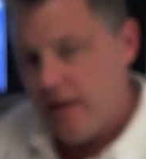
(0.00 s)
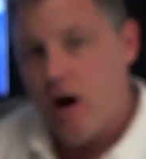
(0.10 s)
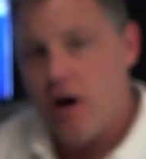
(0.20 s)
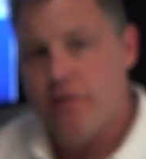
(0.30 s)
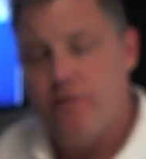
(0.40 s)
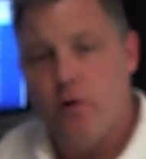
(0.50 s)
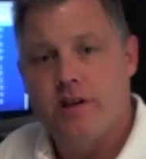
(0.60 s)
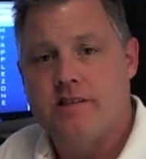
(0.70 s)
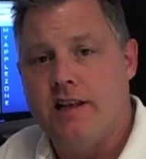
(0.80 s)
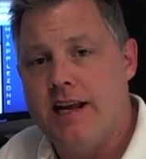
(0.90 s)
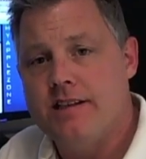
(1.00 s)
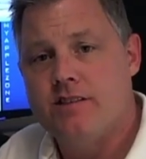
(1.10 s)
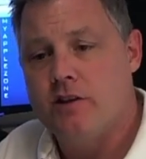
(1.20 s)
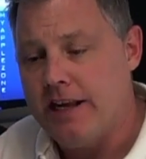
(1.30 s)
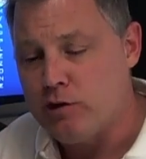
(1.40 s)
autofocus lens,
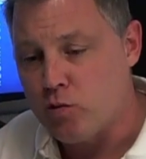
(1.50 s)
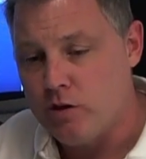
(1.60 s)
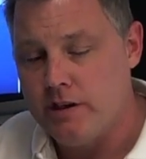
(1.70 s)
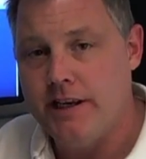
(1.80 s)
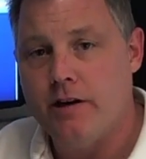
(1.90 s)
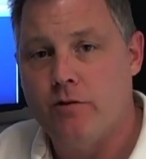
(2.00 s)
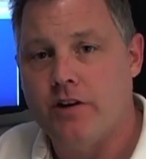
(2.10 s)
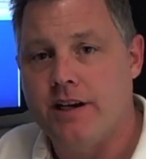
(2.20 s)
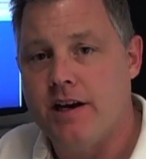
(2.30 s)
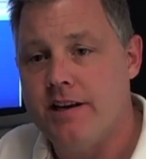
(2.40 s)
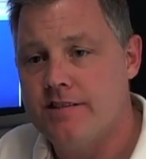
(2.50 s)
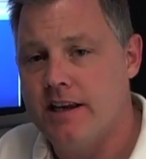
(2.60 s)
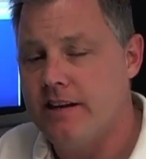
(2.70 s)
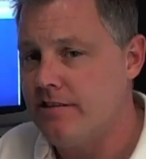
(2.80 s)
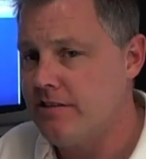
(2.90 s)
so that's really, really nice.
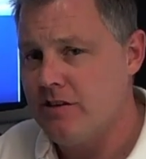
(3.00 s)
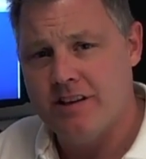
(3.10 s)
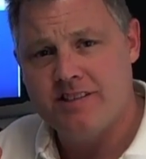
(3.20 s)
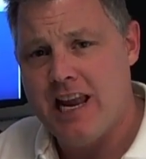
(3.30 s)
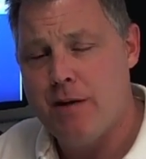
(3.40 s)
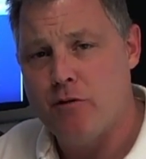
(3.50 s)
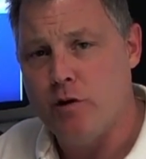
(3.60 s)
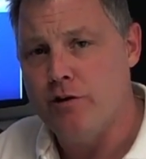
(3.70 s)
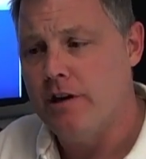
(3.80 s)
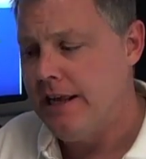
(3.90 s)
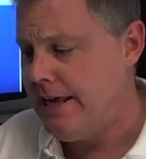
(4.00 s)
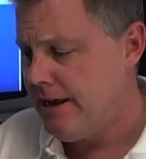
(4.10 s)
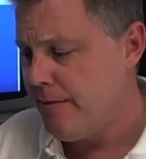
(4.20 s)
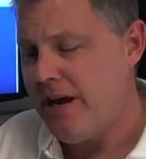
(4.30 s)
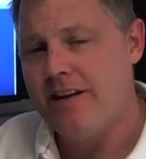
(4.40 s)
And so this camera would
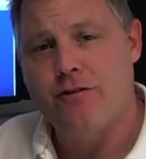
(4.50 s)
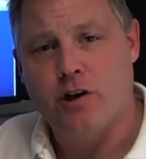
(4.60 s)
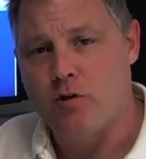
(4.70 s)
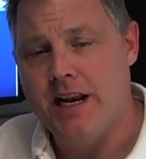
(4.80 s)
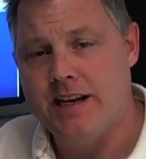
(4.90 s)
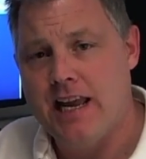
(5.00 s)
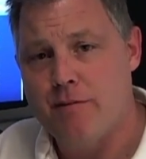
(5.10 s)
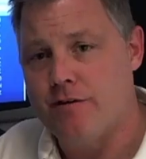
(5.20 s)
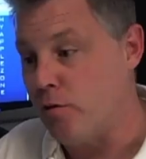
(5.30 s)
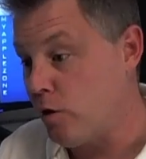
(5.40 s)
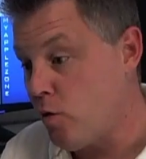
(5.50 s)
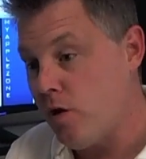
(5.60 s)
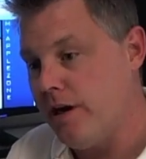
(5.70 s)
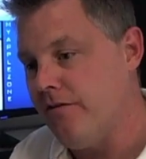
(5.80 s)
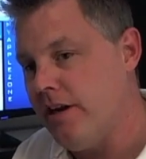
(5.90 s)
make for a great camera for
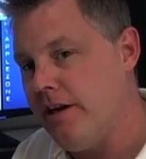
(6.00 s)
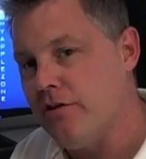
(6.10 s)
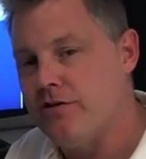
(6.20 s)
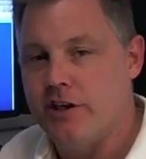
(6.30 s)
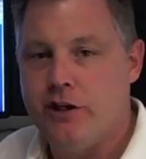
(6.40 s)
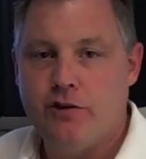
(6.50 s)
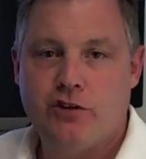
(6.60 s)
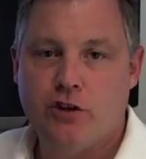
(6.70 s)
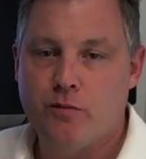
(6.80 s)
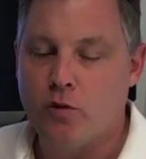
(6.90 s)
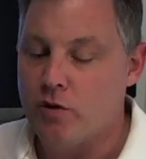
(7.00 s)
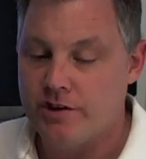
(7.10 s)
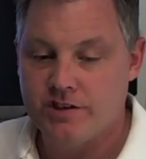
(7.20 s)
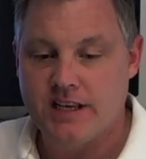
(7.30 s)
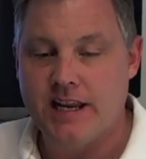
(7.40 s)
recording videos for YouTube or
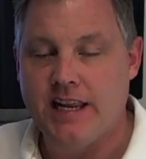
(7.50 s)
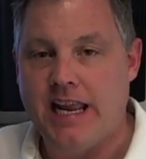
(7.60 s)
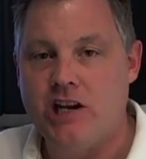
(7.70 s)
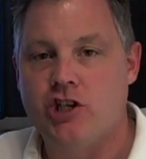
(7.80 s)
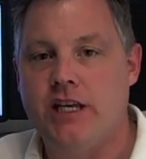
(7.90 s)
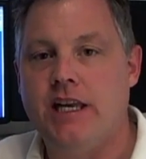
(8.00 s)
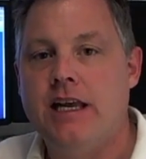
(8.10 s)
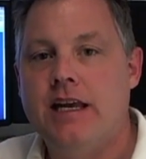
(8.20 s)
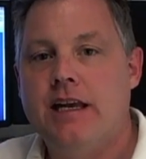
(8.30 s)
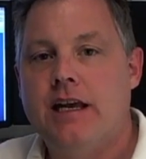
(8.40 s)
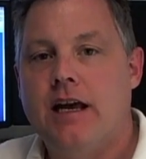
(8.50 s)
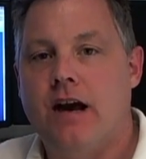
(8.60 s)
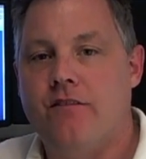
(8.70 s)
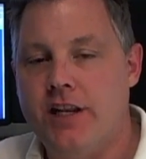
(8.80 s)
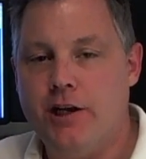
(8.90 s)
just any HD
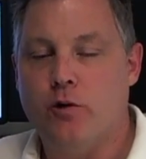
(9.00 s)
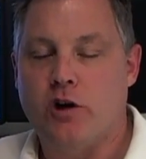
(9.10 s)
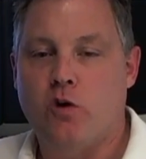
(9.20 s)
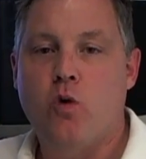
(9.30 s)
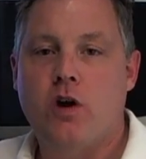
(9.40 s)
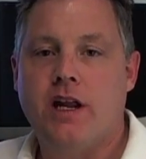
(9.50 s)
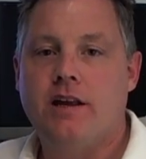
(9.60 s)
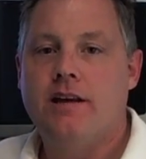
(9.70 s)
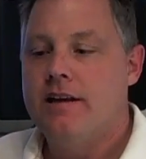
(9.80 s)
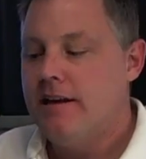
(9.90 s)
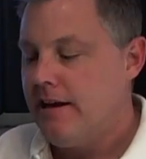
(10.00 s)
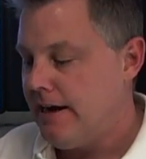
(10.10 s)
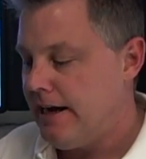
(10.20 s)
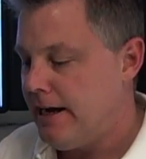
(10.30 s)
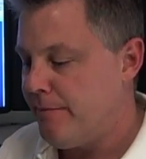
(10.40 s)
video recording.
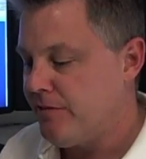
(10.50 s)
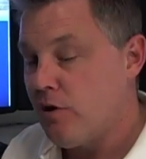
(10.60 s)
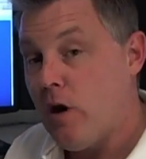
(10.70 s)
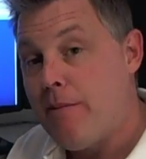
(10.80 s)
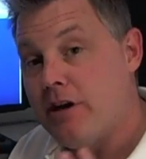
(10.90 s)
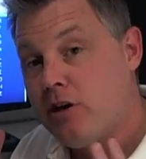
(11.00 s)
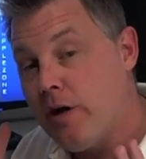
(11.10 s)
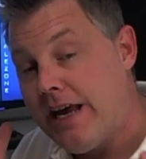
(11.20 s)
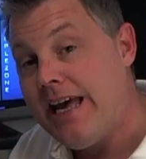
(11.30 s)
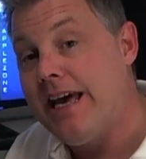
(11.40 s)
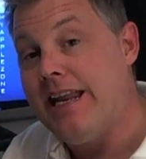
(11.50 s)
So I'm going to go ahead